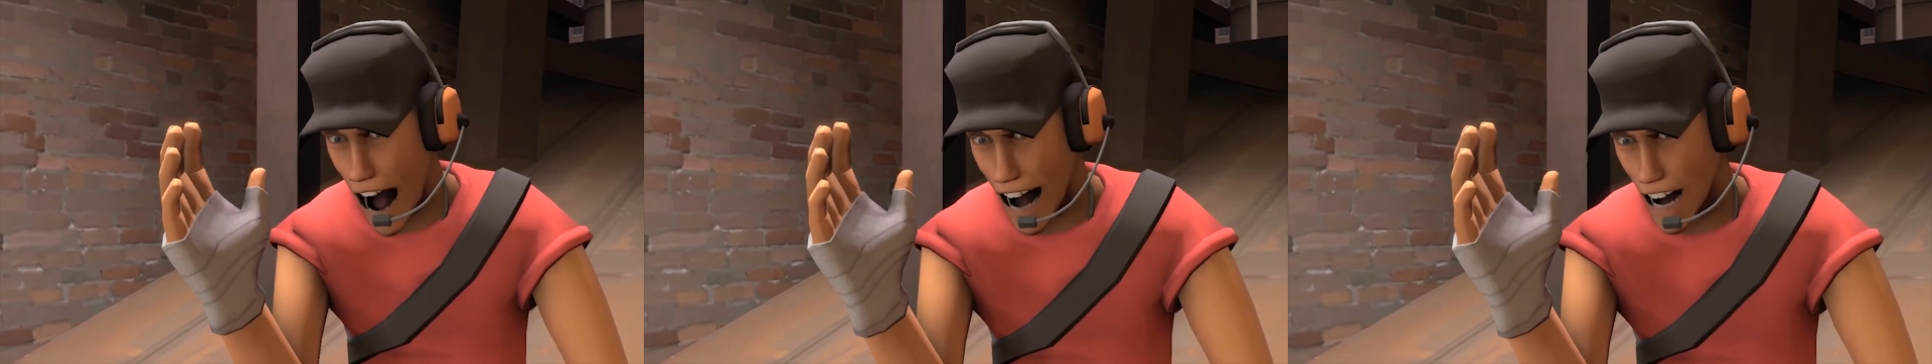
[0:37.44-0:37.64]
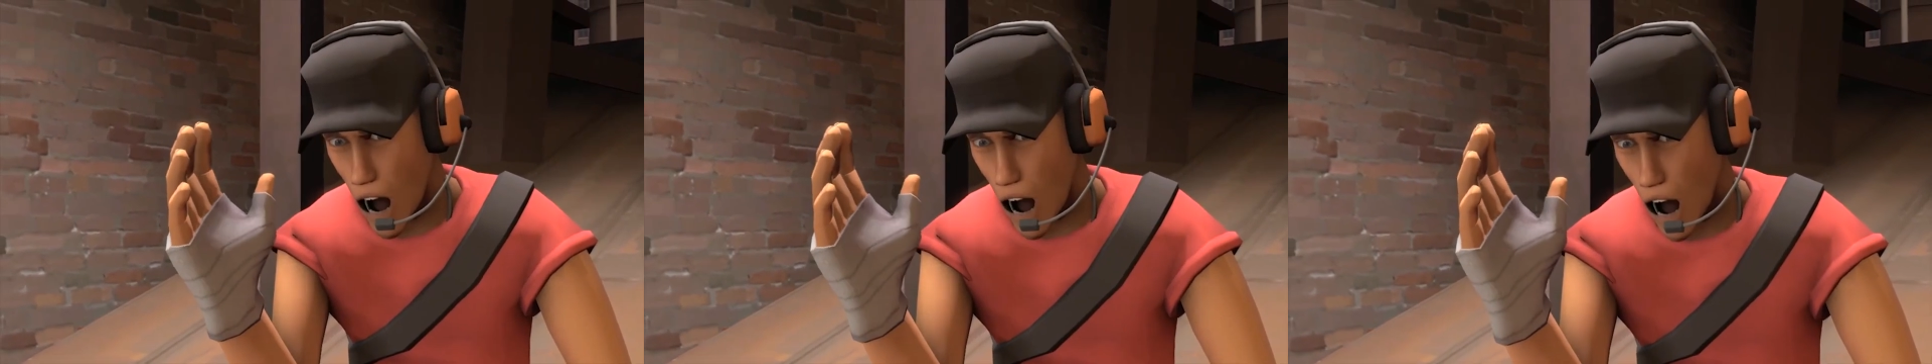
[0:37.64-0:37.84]

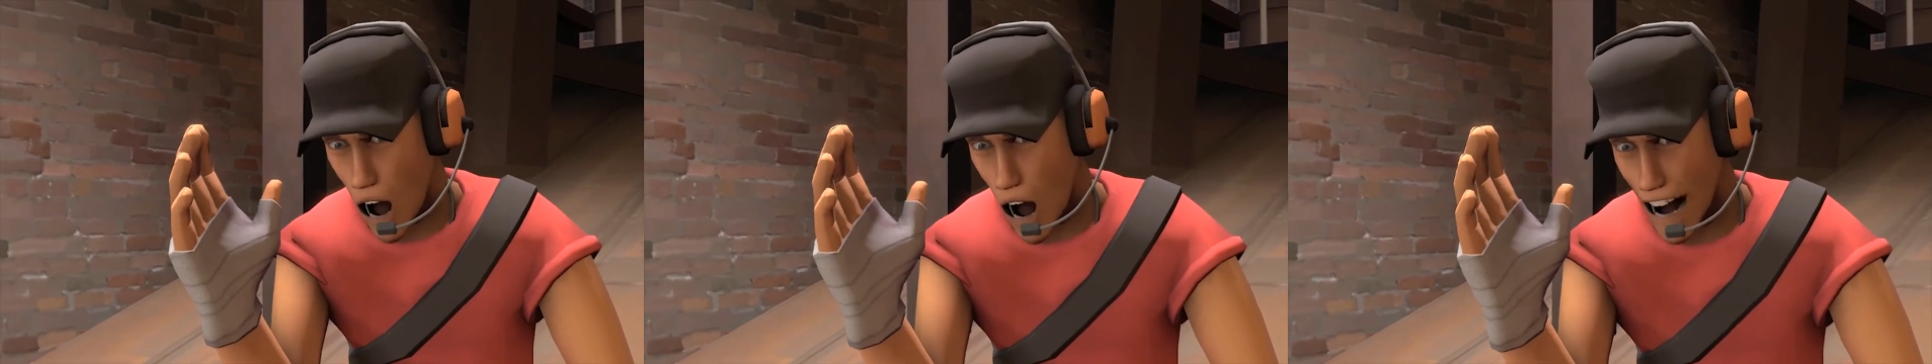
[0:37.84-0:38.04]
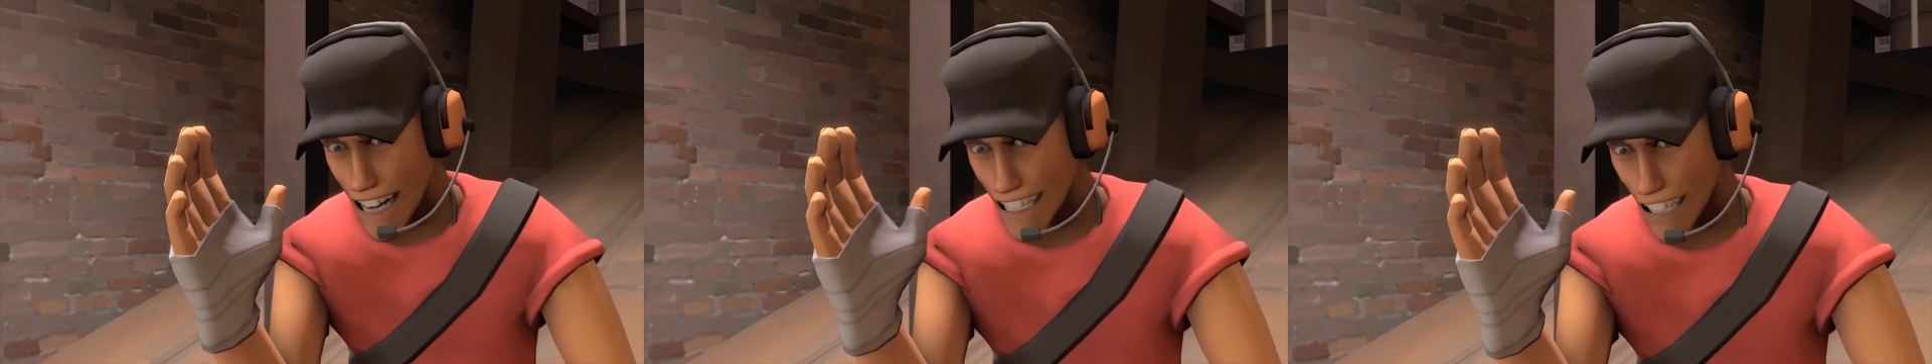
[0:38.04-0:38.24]
I don't
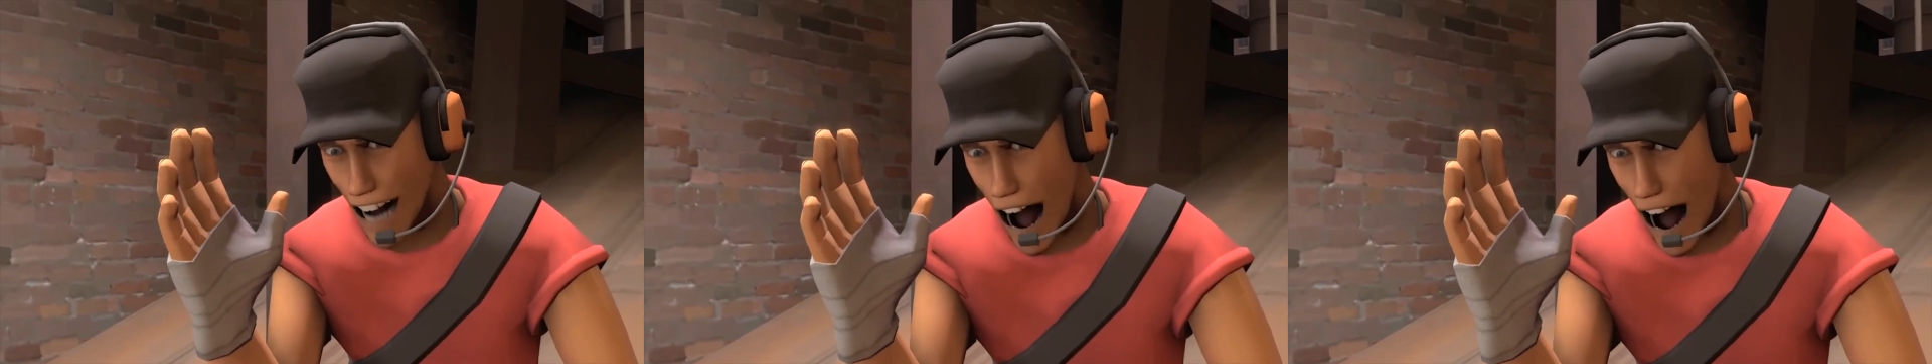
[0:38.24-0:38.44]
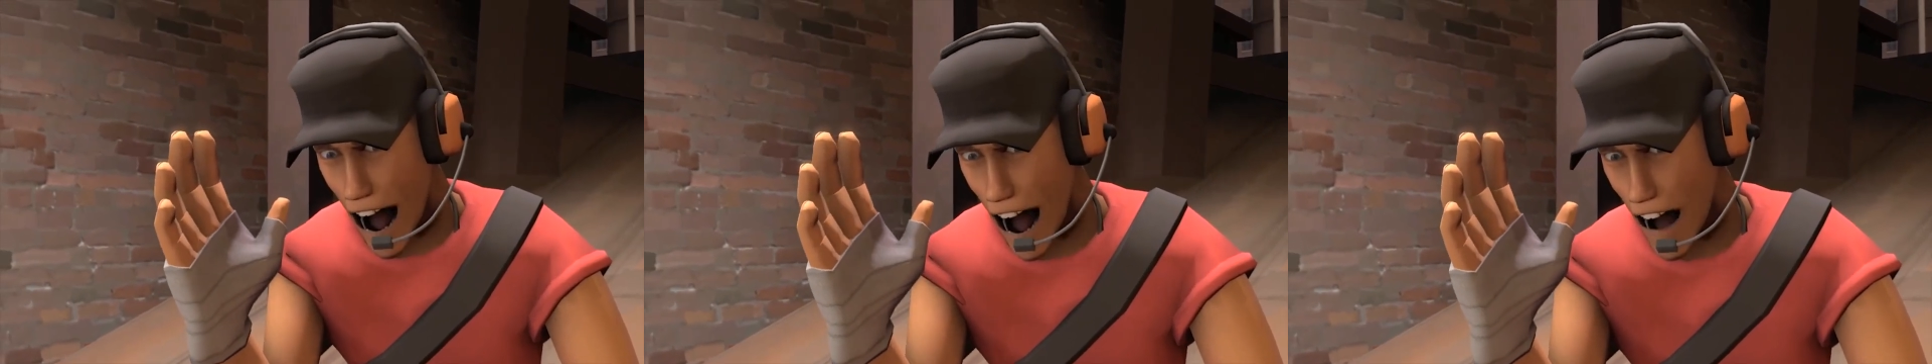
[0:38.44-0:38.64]

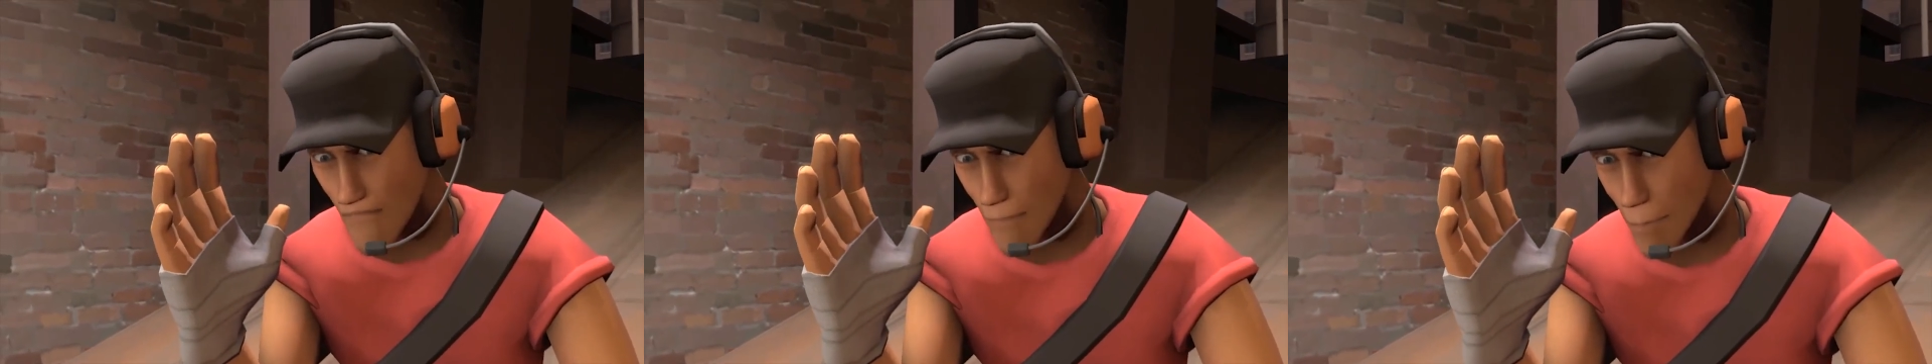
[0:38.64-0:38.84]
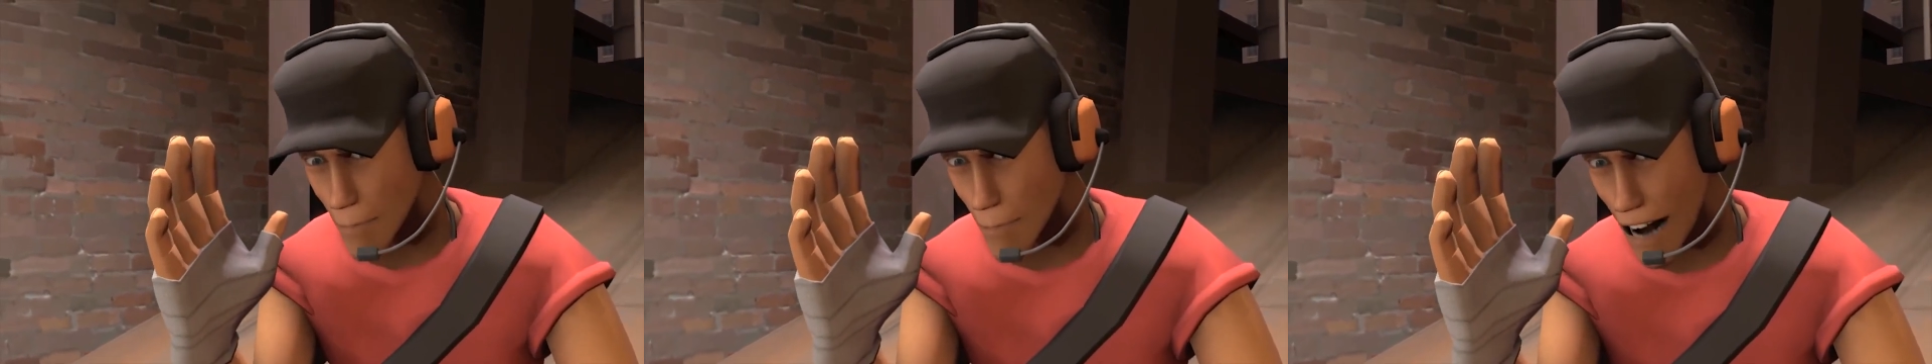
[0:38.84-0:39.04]
understand